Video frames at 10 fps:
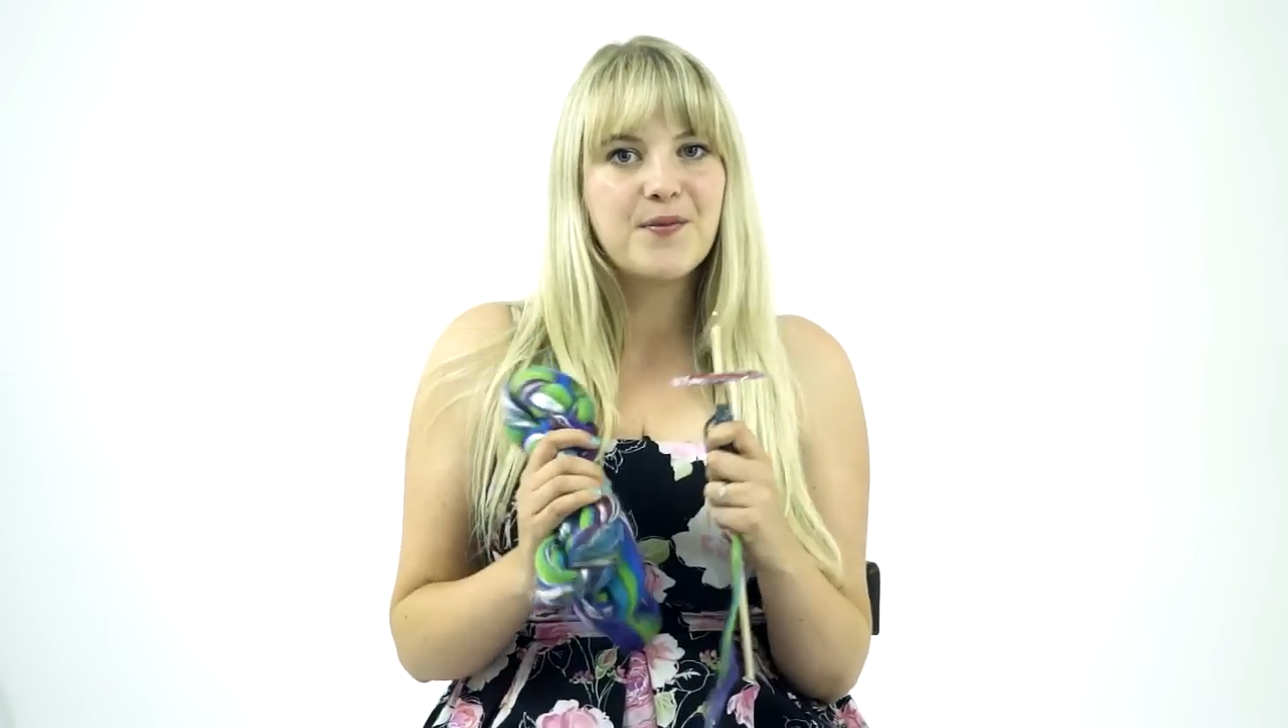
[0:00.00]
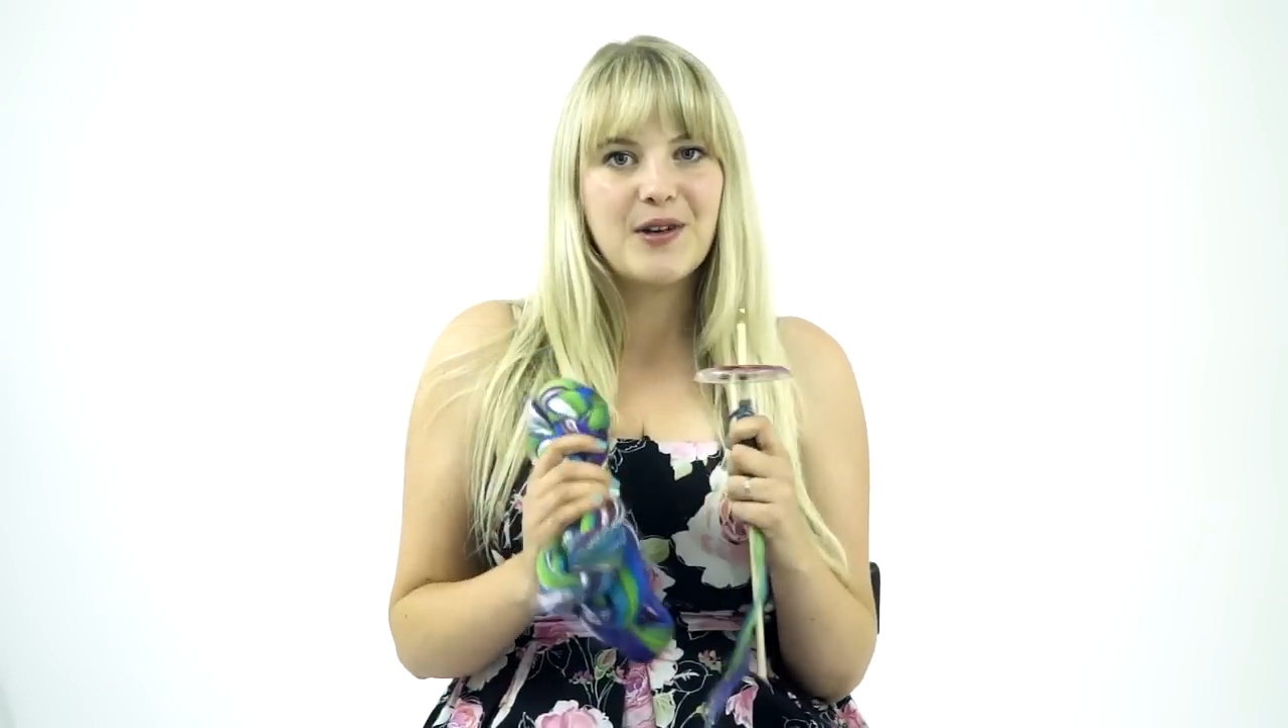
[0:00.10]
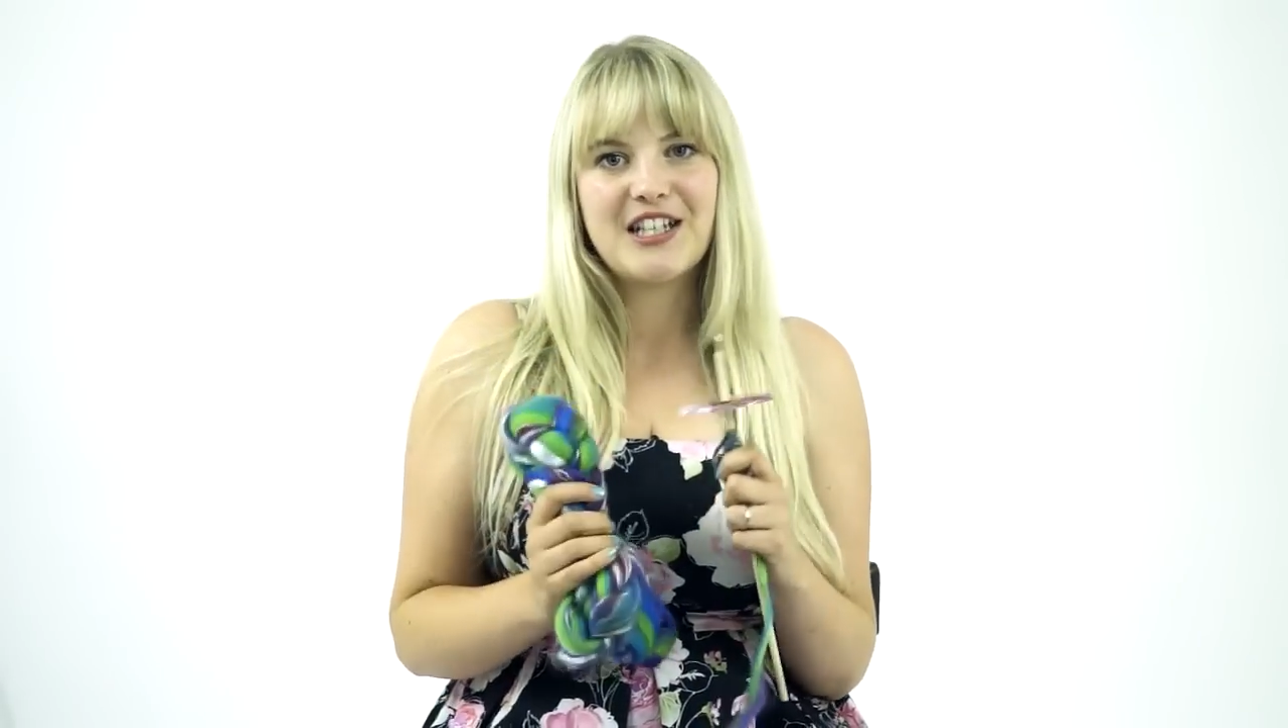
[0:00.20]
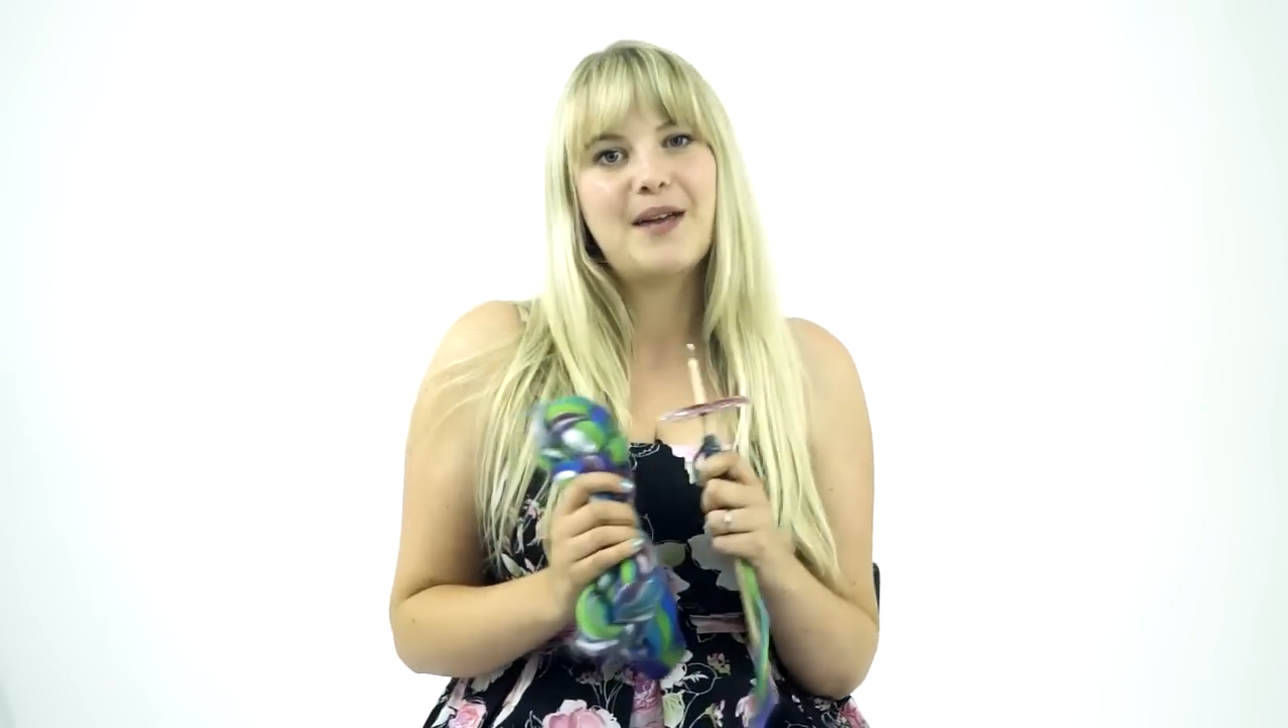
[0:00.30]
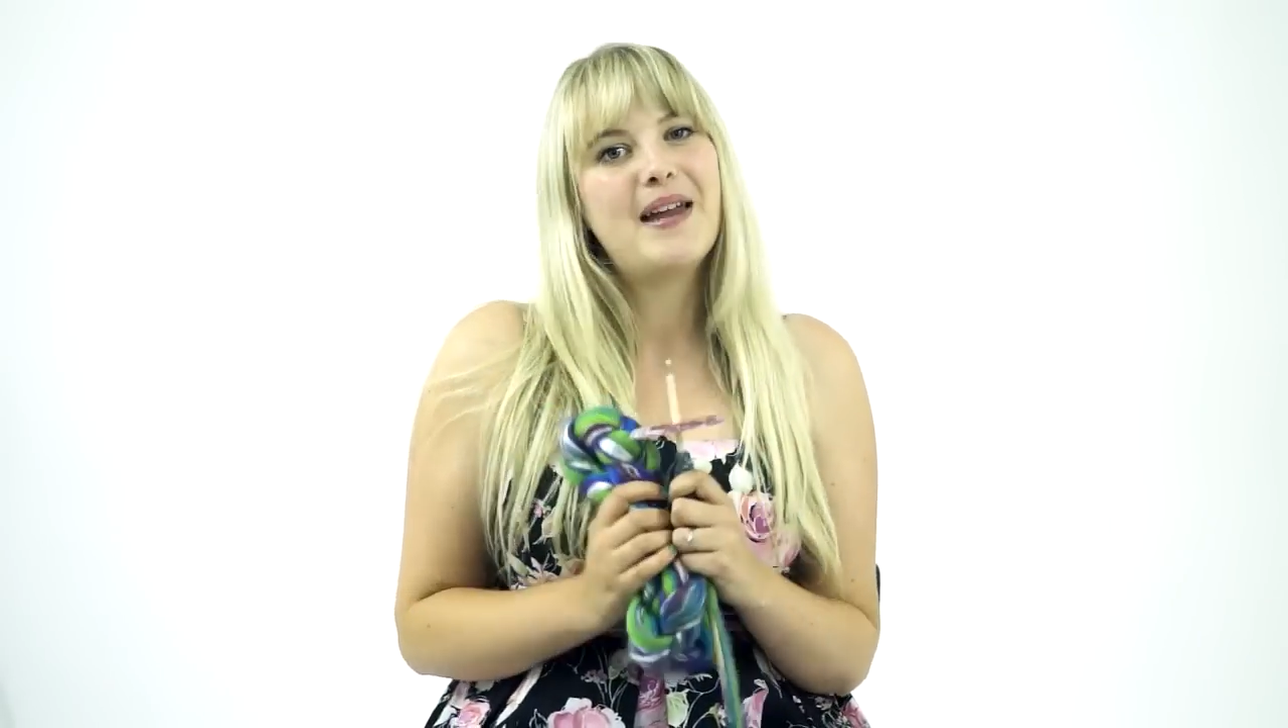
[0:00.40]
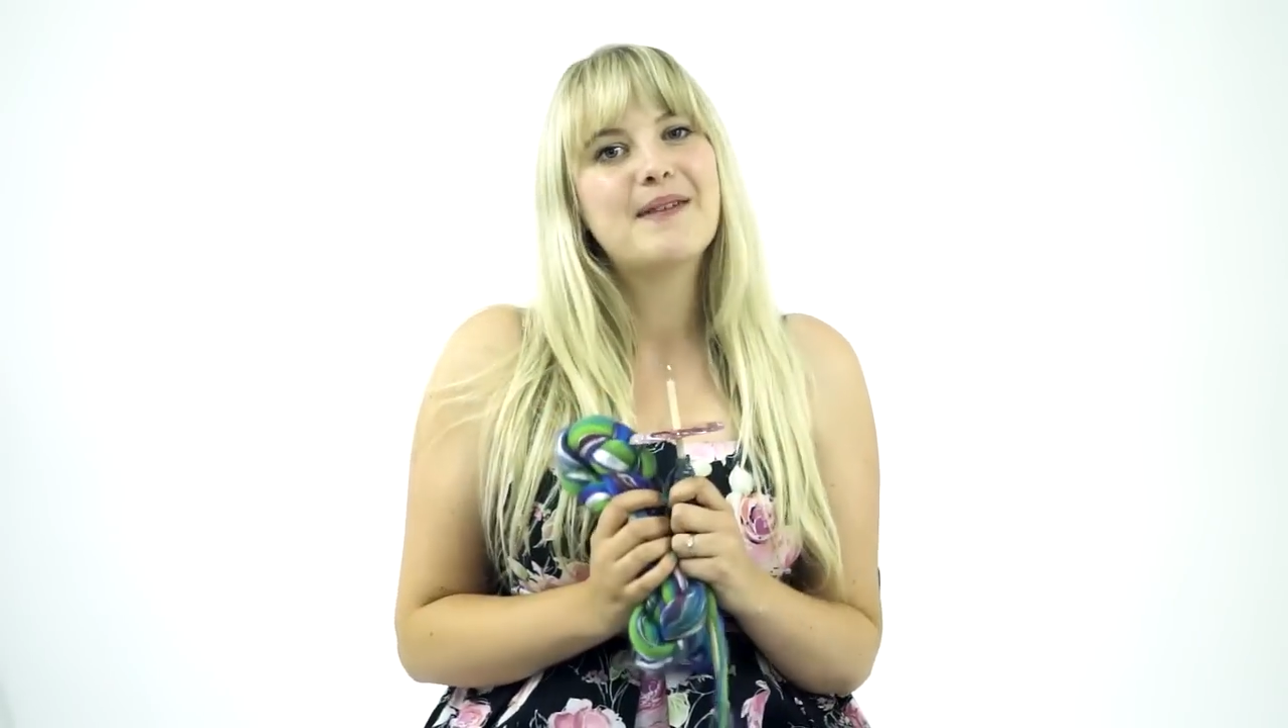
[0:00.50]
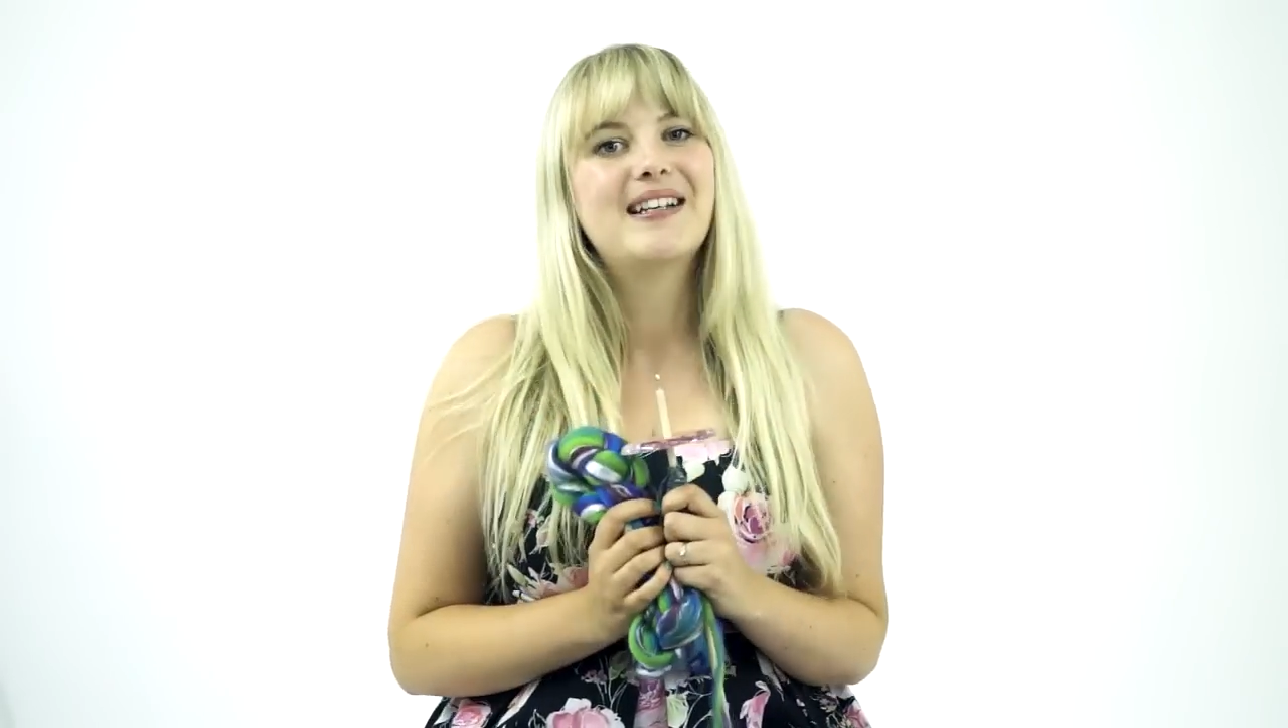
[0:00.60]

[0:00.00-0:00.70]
which I make